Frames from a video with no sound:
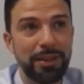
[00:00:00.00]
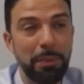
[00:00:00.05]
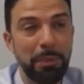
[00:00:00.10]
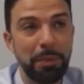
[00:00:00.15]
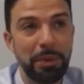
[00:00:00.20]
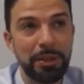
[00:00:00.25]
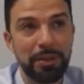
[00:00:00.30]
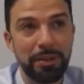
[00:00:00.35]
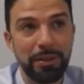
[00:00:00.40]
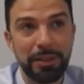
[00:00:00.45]

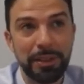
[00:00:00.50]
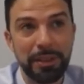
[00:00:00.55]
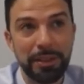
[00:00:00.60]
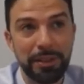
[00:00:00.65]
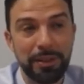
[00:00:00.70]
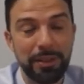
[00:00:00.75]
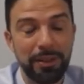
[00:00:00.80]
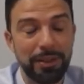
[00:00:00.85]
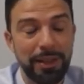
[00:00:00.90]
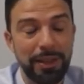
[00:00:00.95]

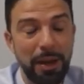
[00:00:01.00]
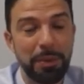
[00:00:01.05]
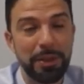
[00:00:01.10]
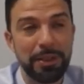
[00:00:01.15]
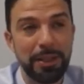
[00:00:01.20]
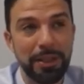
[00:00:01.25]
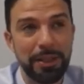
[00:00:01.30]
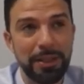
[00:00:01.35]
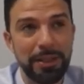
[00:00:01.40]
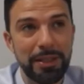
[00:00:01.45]

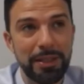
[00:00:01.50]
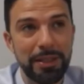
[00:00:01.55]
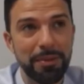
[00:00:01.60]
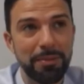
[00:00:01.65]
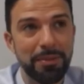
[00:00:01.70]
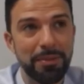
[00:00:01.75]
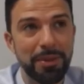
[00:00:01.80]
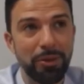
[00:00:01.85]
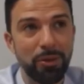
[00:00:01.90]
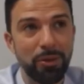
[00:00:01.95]

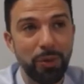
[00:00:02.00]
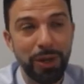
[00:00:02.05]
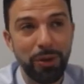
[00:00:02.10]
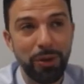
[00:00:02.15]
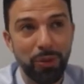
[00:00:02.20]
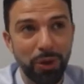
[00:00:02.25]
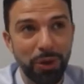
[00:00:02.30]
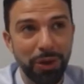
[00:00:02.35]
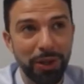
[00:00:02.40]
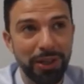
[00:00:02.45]
capitalism
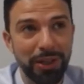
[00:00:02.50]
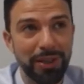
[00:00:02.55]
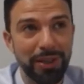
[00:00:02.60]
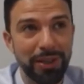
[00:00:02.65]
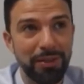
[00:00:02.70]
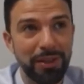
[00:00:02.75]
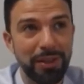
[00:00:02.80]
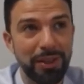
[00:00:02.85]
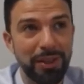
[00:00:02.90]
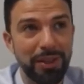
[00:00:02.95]
will work
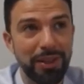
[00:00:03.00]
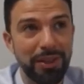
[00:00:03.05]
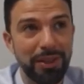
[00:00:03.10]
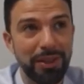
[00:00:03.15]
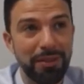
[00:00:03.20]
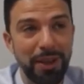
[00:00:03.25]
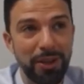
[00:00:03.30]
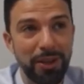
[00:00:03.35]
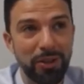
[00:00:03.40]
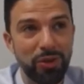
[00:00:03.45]

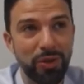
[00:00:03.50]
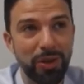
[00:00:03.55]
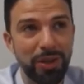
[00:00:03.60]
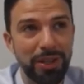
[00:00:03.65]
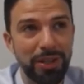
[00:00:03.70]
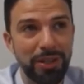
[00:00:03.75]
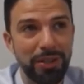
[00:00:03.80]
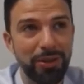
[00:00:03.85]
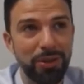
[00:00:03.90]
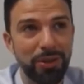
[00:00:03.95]

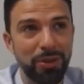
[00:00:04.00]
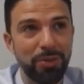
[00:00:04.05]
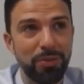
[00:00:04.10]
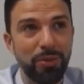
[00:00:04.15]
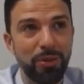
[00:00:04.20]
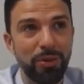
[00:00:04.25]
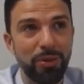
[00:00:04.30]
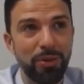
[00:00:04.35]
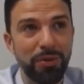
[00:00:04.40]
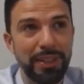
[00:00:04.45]
eventually,
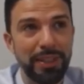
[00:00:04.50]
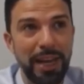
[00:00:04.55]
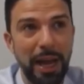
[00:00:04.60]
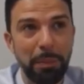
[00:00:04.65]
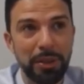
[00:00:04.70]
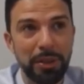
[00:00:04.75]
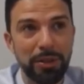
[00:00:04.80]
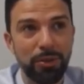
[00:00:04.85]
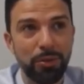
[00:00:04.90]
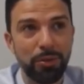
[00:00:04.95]
moving
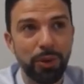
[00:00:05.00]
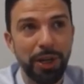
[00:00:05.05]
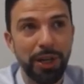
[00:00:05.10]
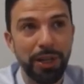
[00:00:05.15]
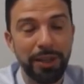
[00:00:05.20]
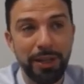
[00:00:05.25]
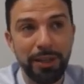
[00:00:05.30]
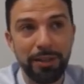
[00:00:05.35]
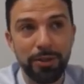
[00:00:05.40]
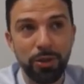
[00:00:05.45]
capital where
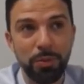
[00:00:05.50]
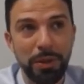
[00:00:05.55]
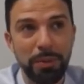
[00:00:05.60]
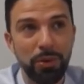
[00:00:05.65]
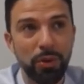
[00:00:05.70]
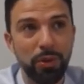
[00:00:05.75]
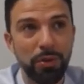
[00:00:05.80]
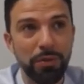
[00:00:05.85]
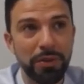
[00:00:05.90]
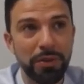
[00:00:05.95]
it needs to be
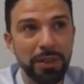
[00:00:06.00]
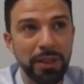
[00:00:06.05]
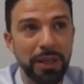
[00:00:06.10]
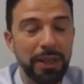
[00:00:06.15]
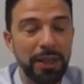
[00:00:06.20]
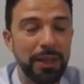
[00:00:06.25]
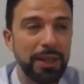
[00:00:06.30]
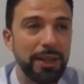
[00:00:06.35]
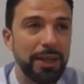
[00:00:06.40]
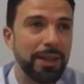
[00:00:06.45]
moved,
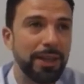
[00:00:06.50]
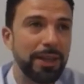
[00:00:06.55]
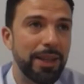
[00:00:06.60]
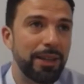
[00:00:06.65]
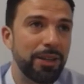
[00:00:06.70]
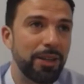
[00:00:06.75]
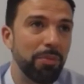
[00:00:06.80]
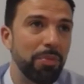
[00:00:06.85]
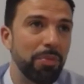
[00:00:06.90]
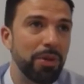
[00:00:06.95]
and
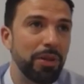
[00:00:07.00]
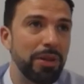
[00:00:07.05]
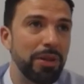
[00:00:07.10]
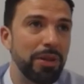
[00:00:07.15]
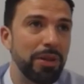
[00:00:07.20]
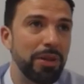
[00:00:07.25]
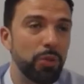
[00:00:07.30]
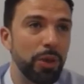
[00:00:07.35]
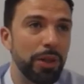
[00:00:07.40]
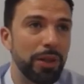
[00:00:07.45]
that
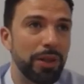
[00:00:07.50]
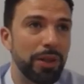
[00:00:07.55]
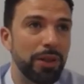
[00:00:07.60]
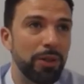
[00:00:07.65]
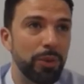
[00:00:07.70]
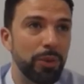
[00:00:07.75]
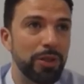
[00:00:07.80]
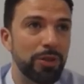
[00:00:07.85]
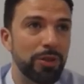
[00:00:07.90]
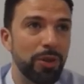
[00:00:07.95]
companies
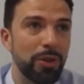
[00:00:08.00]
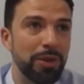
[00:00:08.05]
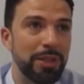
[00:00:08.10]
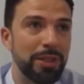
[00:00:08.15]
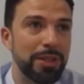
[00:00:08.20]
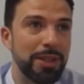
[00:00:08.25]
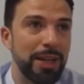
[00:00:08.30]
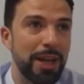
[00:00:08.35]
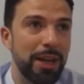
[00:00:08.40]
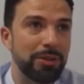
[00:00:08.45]
will sort
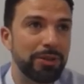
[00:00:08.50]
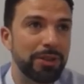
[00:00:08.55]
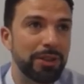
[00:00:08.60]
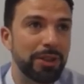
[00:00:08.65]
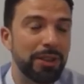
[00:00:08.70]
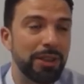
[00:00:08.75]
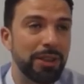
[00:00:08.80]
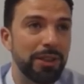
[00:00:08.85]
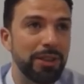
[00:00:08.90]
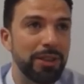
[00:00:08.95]
this out
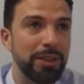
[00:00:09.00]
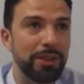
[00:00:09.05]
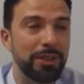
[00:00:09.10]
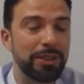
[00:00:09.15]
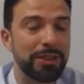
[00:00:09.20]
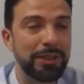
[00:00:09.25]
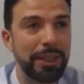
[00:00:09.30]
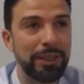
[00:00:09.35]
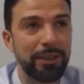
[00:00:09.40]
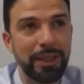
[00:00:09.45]
in
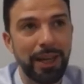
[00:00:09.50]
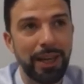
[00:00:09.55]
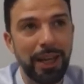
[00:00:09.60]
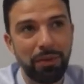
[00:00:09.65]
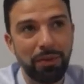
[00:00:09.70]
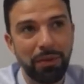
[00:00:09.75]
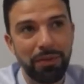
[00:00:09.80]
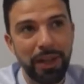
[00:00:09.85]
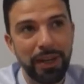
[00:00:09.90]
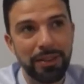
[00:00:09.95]
the second
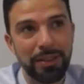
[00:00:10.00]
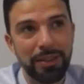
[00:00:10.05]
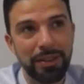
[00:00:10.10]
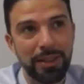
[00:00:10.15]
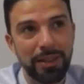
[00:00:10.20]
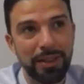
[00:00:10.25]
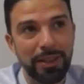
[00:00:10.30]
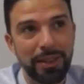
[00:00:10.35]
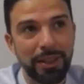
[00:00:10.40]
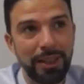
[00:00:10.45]
half of
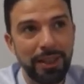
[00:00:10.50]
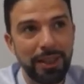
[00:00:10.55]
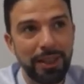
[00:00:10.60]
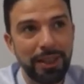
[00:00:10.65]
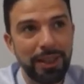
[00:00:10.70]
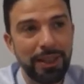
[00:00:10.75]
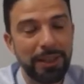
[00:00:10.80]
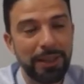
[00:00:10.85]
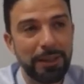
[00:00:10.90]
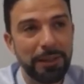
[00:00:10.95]
next year,
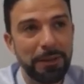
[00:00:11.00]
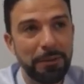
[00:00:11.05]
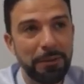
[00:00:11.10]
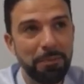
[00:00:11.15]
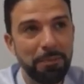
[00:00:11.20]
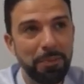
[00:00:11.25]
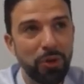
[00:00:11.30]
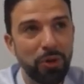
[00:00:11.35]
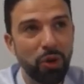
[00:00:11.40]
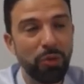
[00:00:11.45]

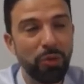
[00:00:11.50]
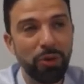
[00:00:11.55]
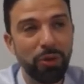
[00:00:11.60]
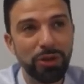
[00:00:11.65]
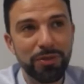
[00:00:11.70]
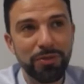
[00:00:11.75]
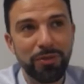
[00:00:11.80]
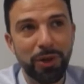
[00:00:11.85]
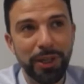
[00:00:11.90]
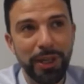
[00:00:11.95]

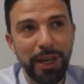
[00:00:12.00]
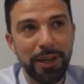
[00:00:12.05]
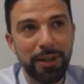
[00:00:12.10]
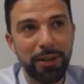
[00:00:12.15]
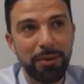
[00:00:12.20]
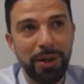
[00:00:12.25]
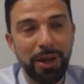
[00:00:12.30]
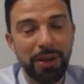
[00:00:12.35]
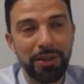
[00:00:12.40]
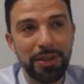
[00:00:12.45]
almost
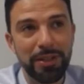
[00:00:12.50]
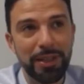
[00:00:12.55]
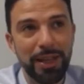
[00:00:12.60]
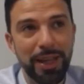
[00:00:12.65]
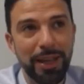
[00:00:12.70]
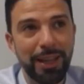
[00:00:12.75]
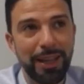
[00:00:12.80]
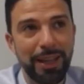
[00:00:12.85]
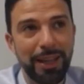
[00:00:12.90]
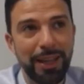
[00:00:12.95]
forgetting about these
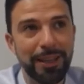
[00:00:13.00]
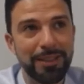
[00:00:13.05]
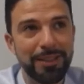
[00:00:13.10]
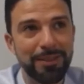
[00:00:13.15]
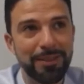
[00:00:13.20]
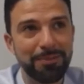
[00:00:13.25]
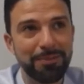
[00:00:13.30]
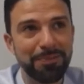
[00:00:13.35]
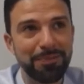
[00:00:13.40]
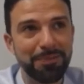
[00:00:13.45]

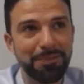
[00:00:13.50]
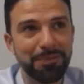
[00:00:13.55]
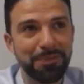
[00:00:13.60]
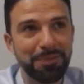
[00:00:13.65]
headlines.